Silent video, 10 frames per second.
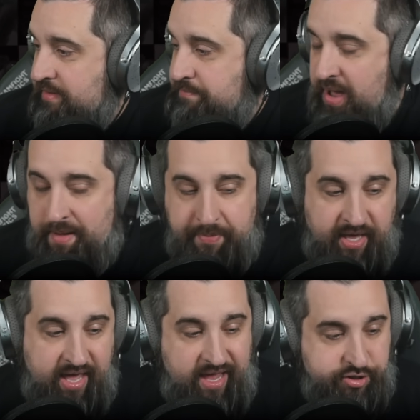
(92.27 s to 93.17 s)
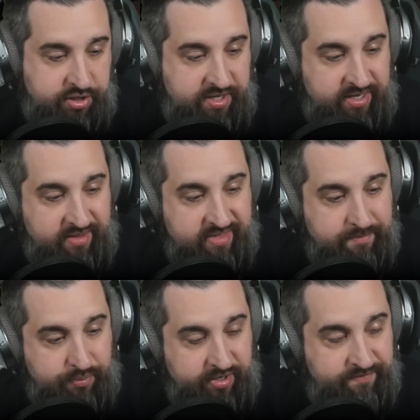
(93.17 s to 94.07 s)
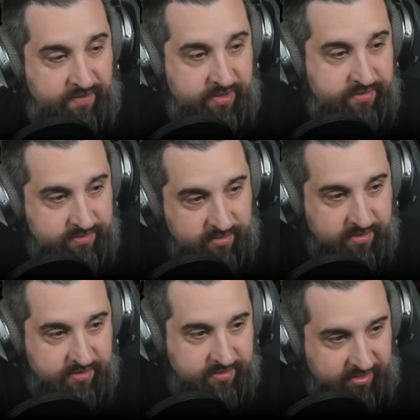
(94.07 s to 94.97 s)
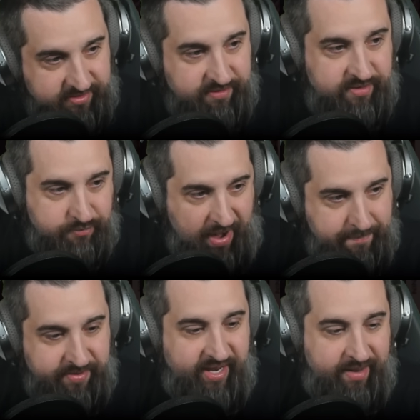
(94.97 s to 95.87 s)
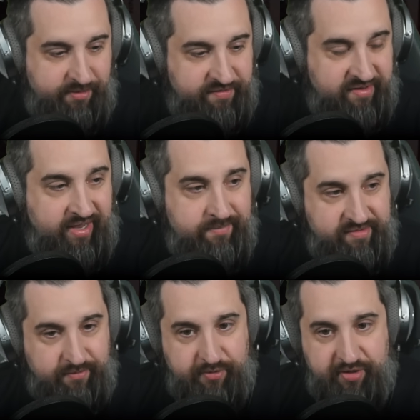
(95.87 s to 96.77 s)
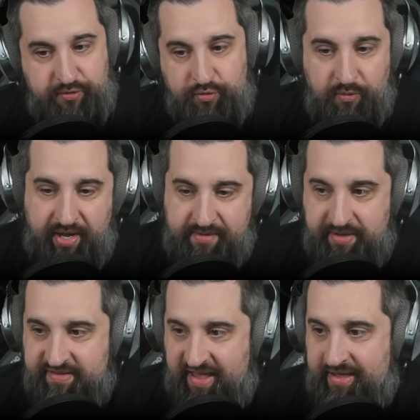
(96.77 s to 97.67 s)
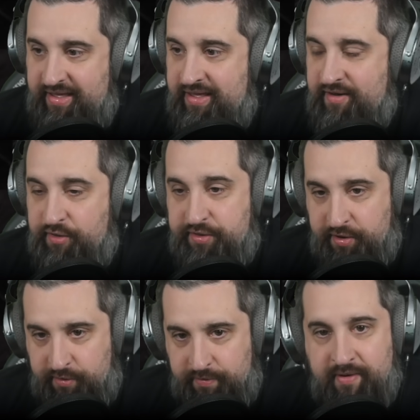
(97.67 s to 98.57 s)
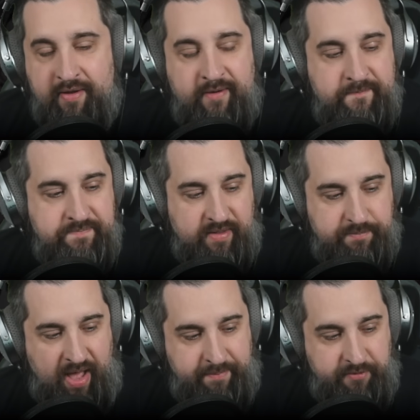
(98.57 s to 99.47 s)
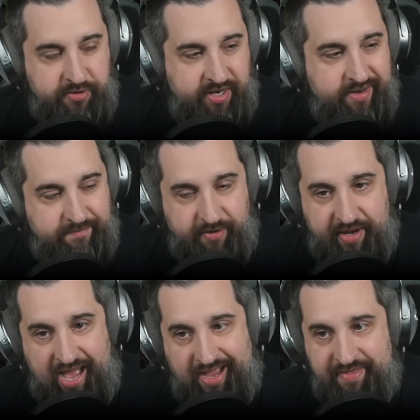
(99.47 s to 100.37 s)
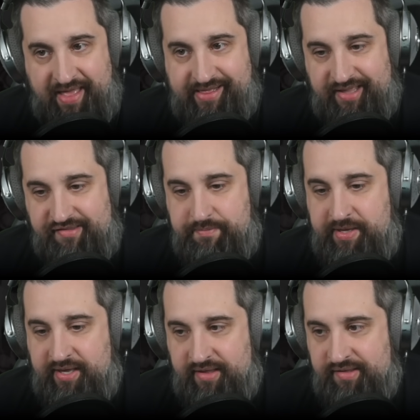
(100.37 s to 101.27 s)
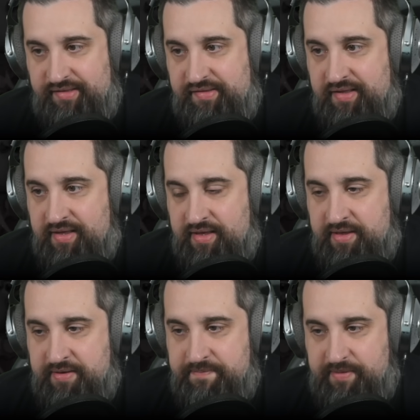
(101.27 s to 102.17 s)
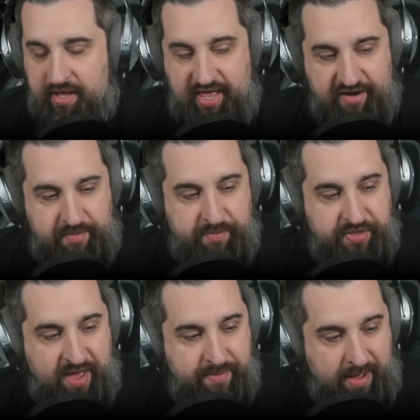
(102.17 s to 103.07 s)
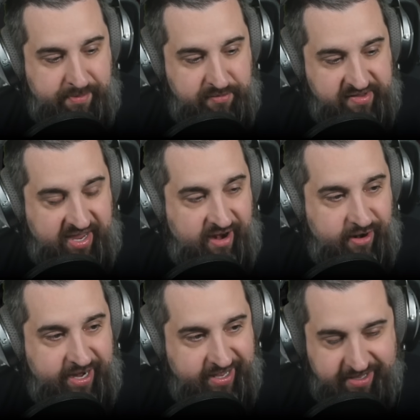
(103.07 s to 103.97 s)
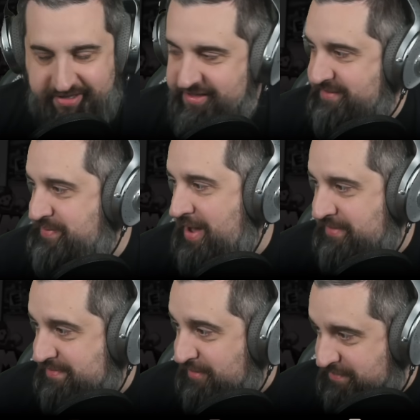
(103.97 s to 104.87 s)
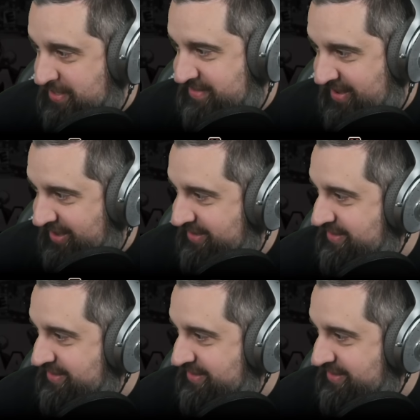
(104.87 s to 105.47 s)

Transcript: Poppy, I actually think ended up pretty fun. Like the, the rapid hammer slam is a really cool way to be tanky. Although Poppy wouldn't end up very high on that list because a lot of people thought Poppy was a carry and Poppy's supposed to be a tank.